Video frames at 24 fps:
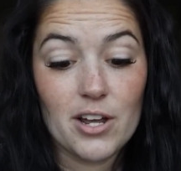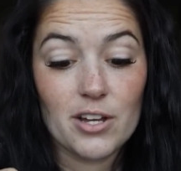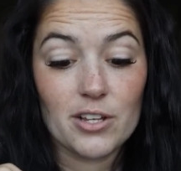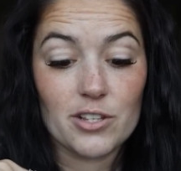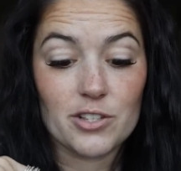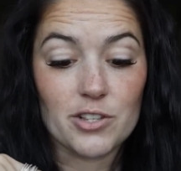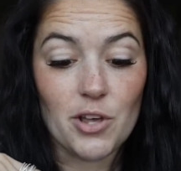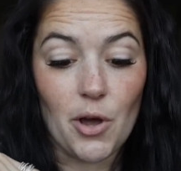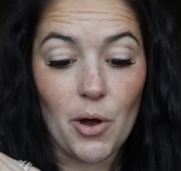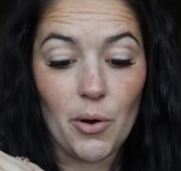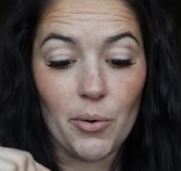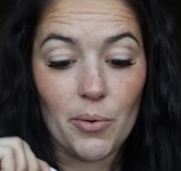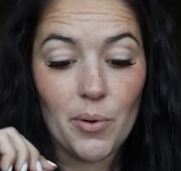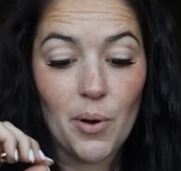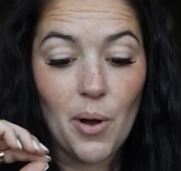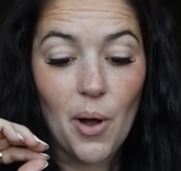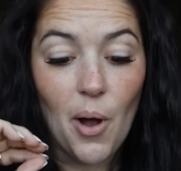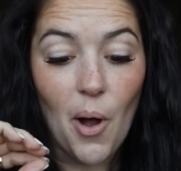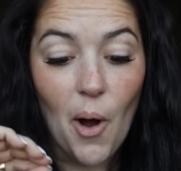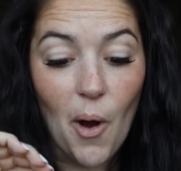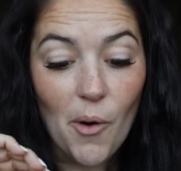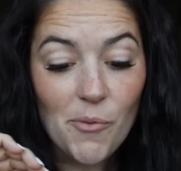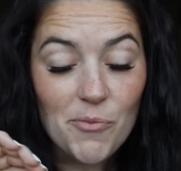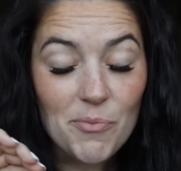So
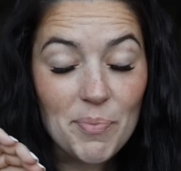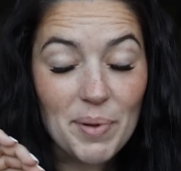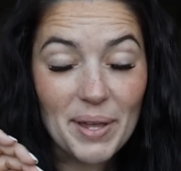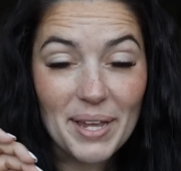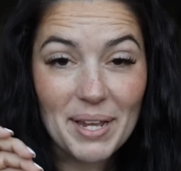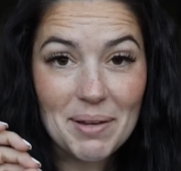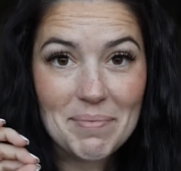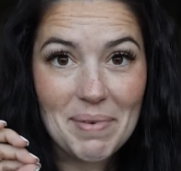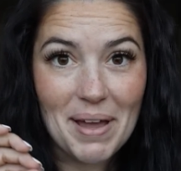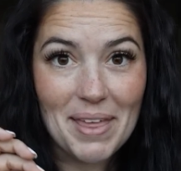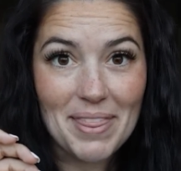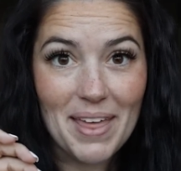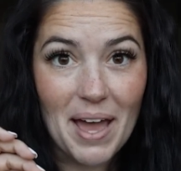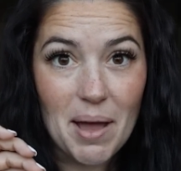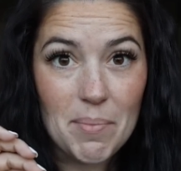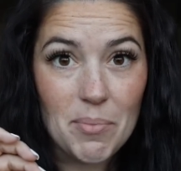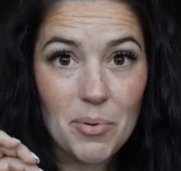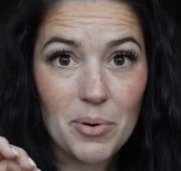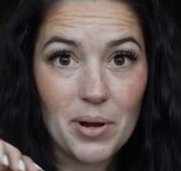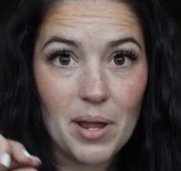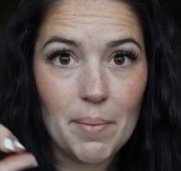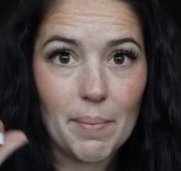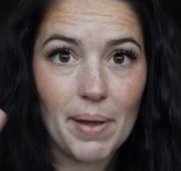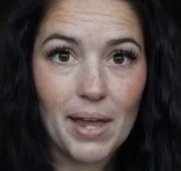hoping by that
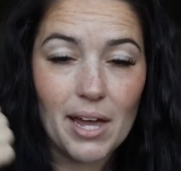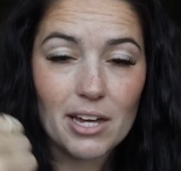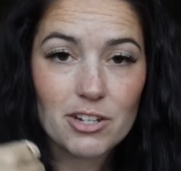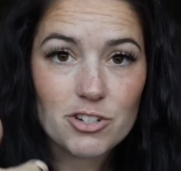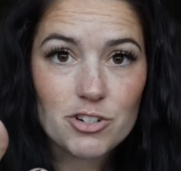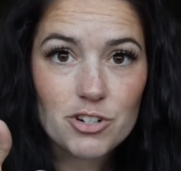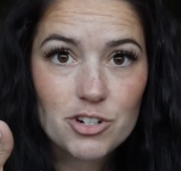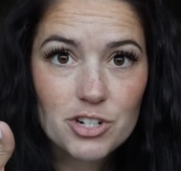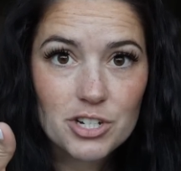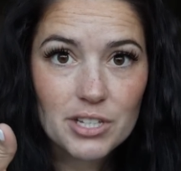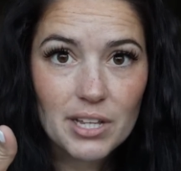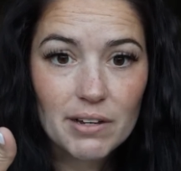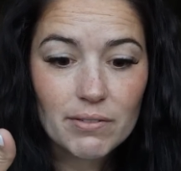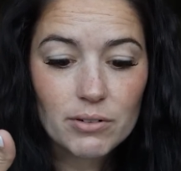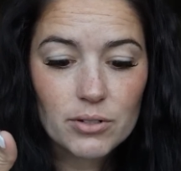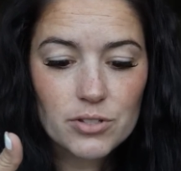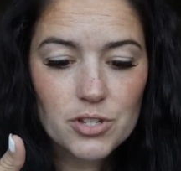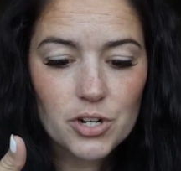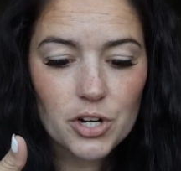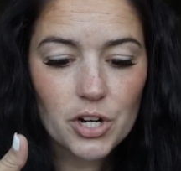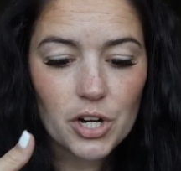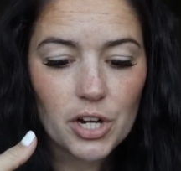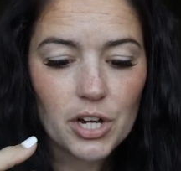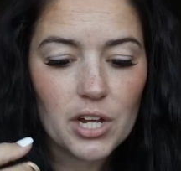point my estrogen
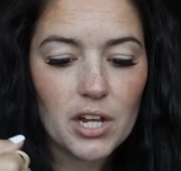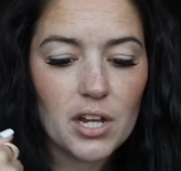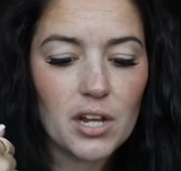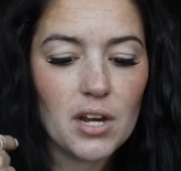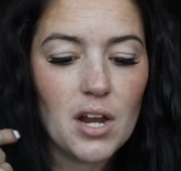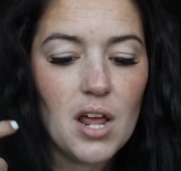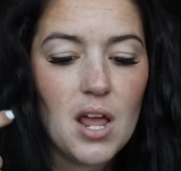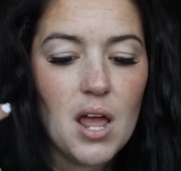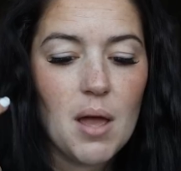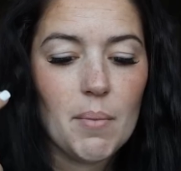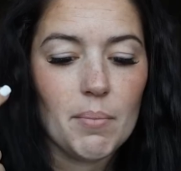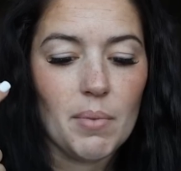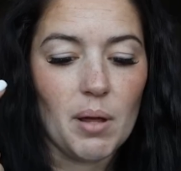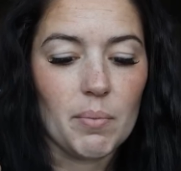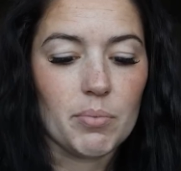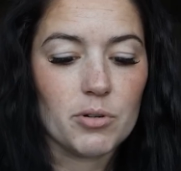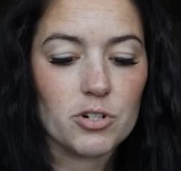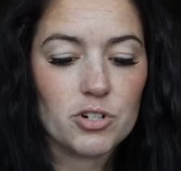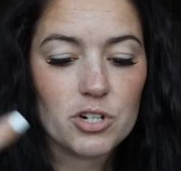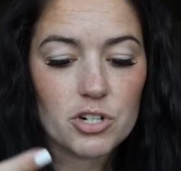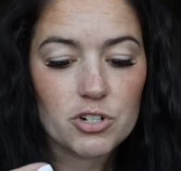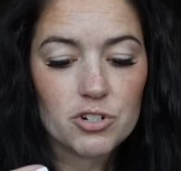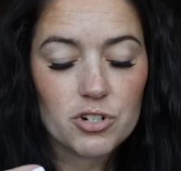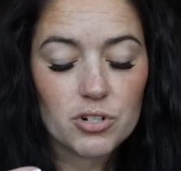levels are good, my
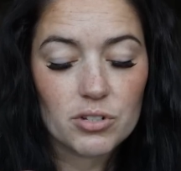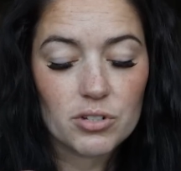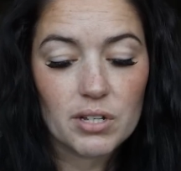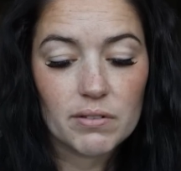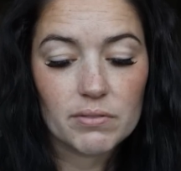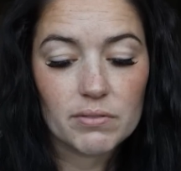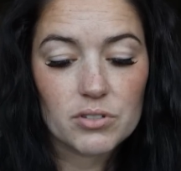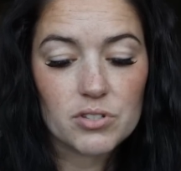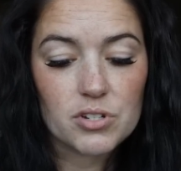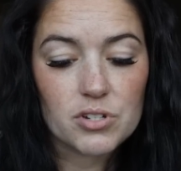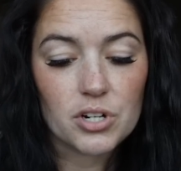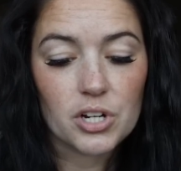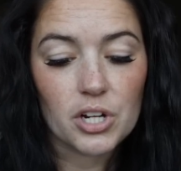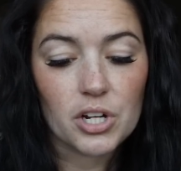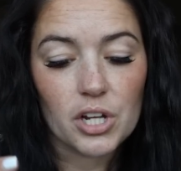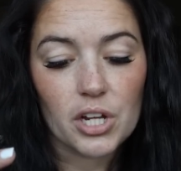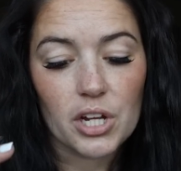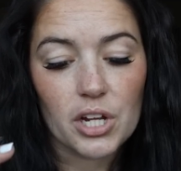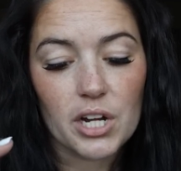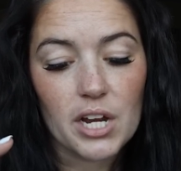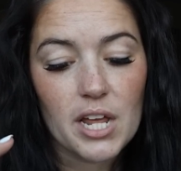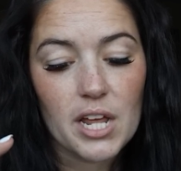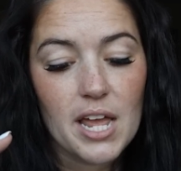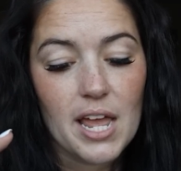progesterone levels are
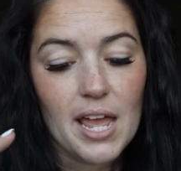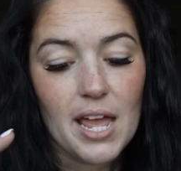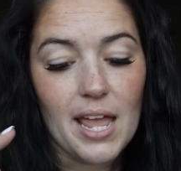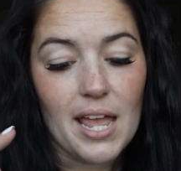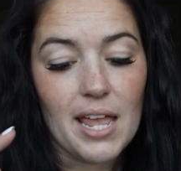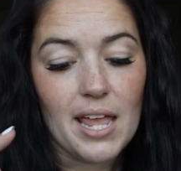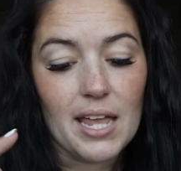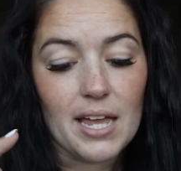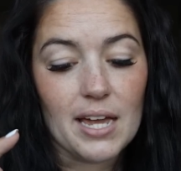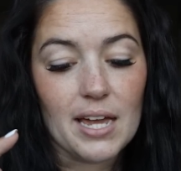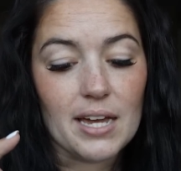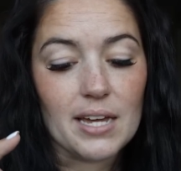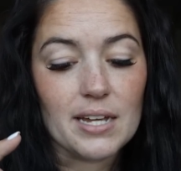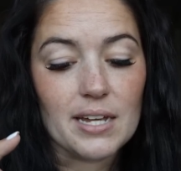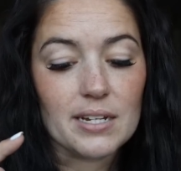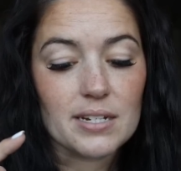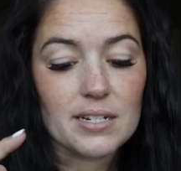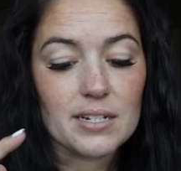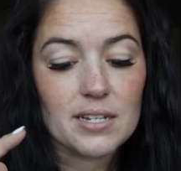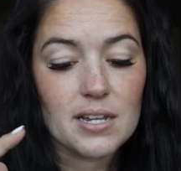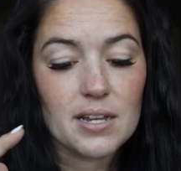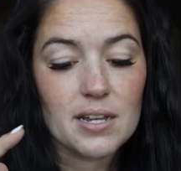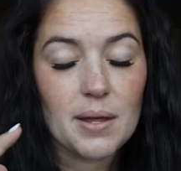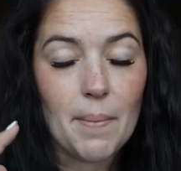good,
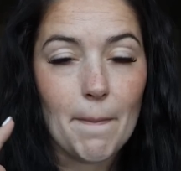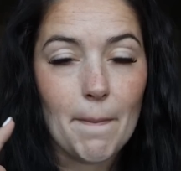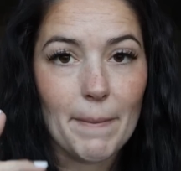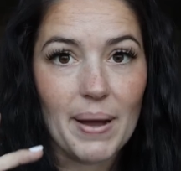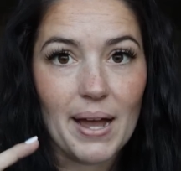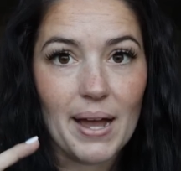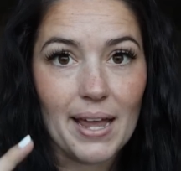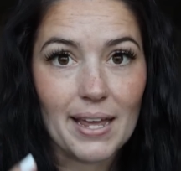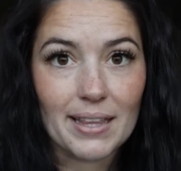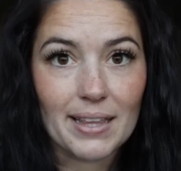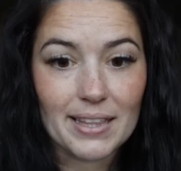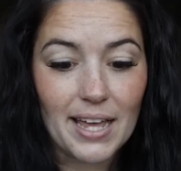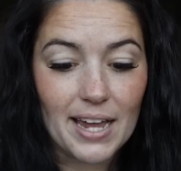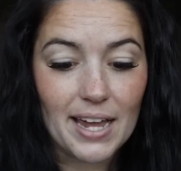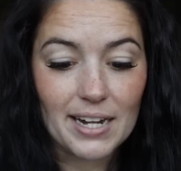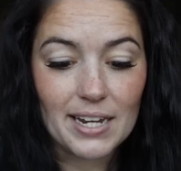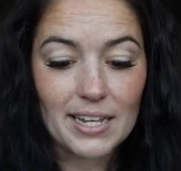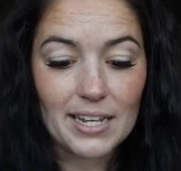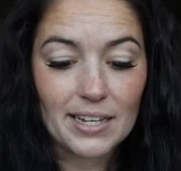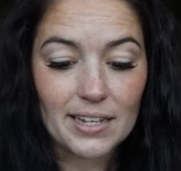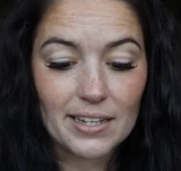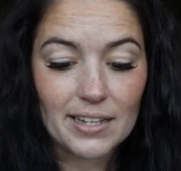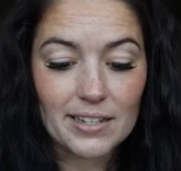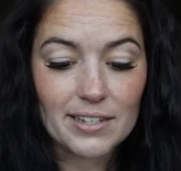and my
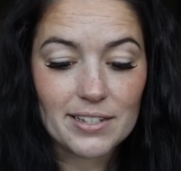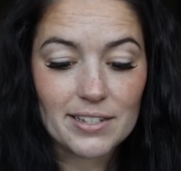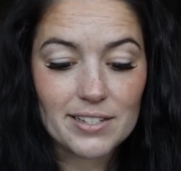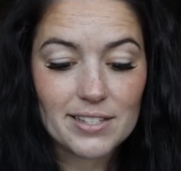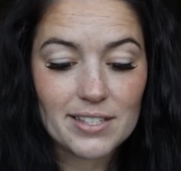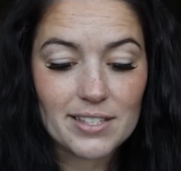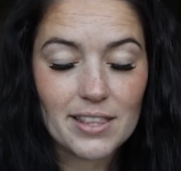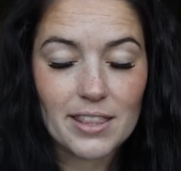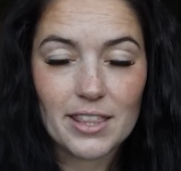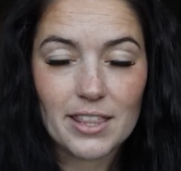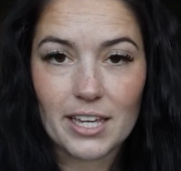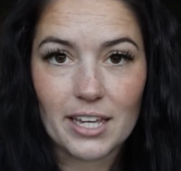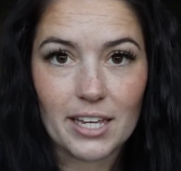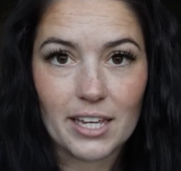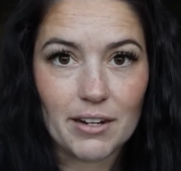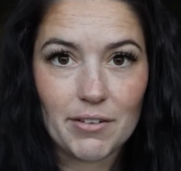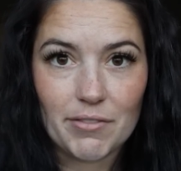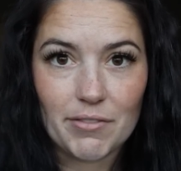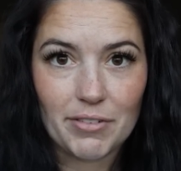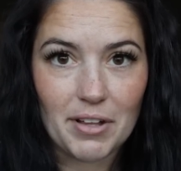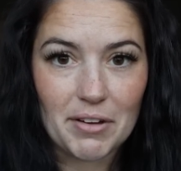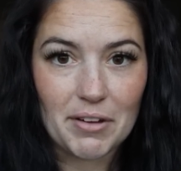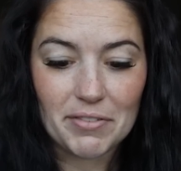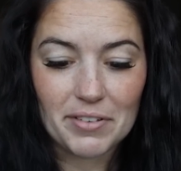lining is thick and
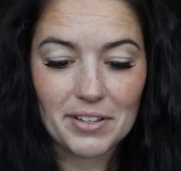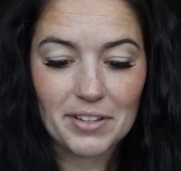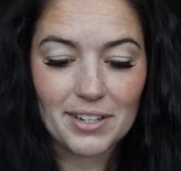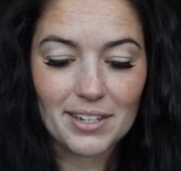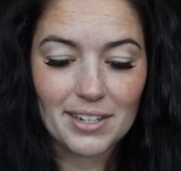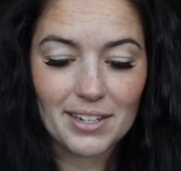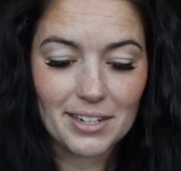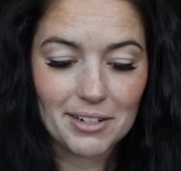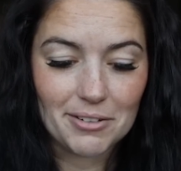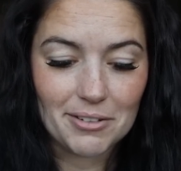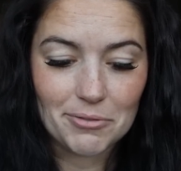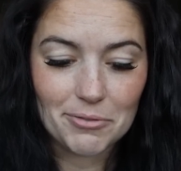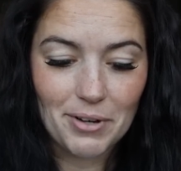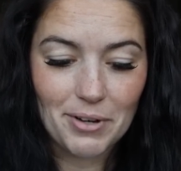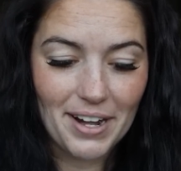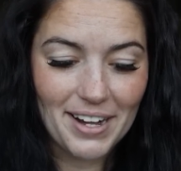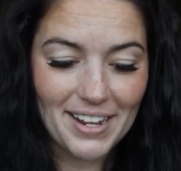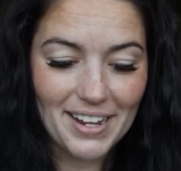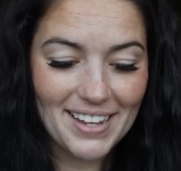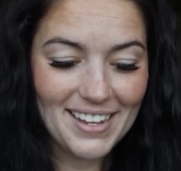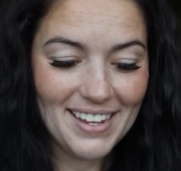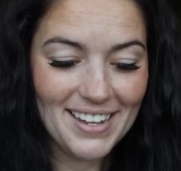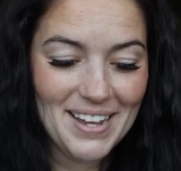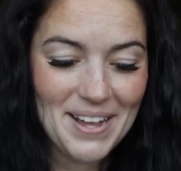fluffy and
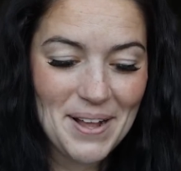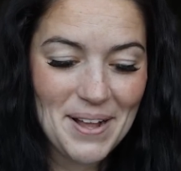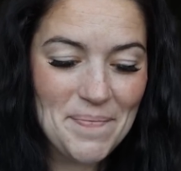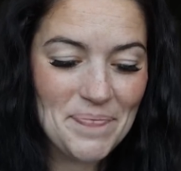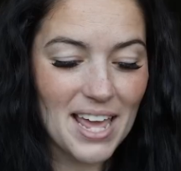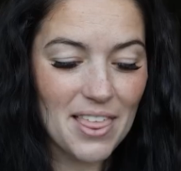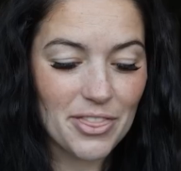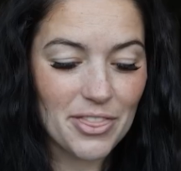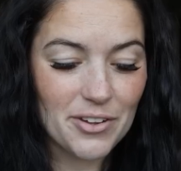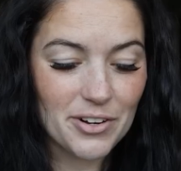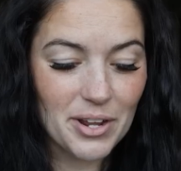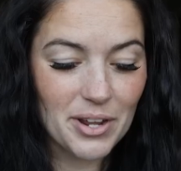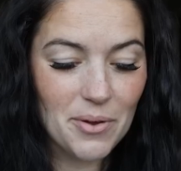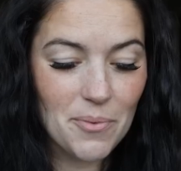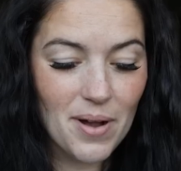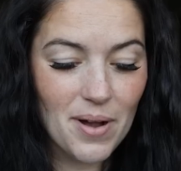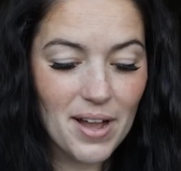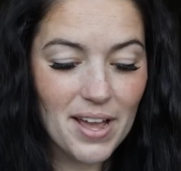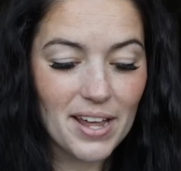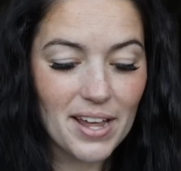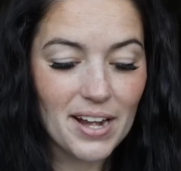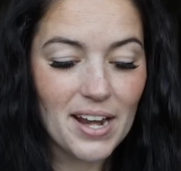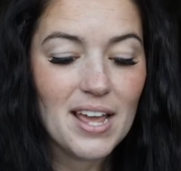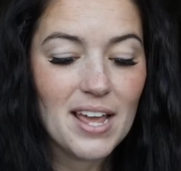ready.
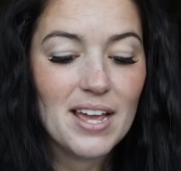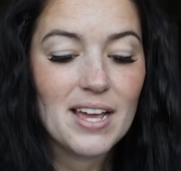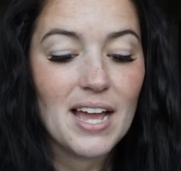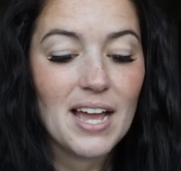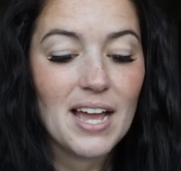10-31,